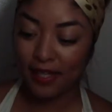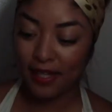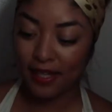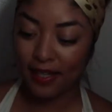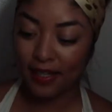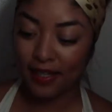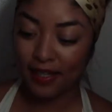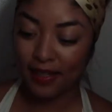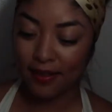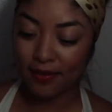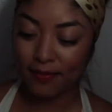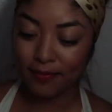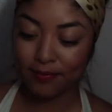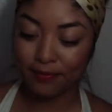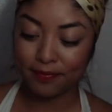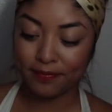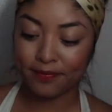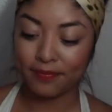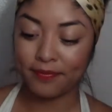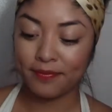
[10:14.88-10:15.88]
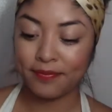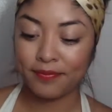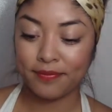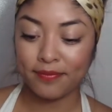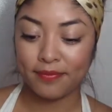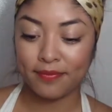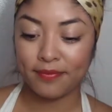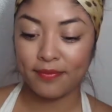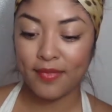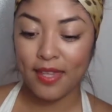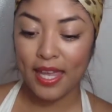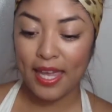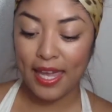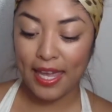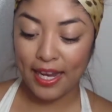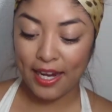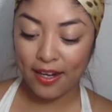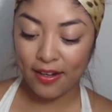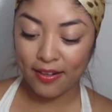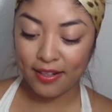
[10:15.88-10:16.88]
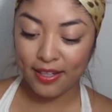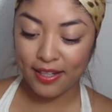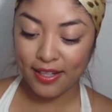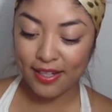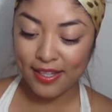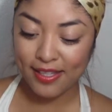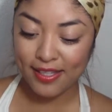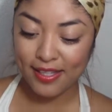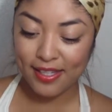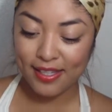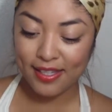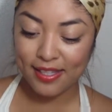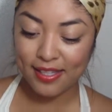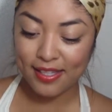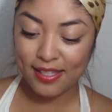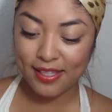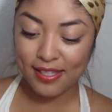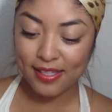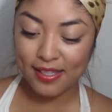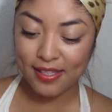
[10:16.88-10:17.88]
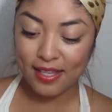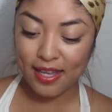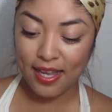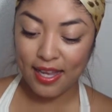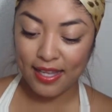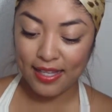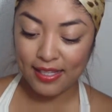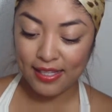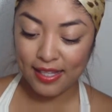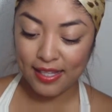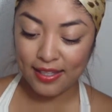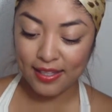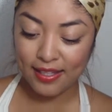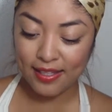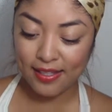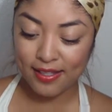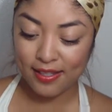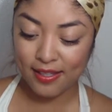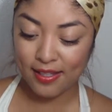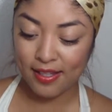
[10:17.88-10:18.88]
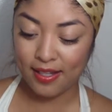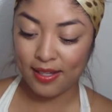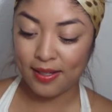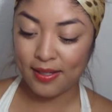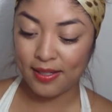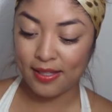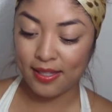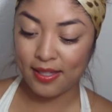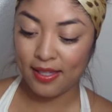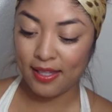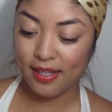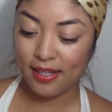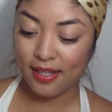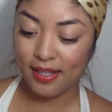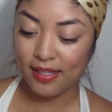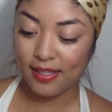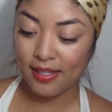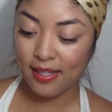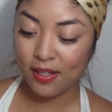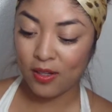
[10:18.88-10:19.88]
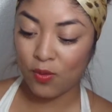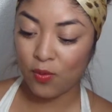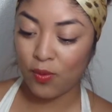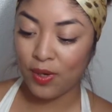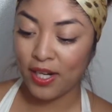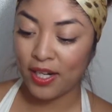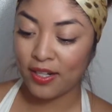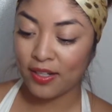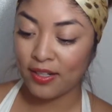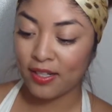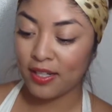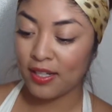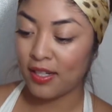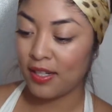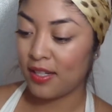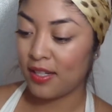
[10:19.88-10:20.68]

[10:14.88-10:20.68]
like airy because it has like these, like I said, like has like a weird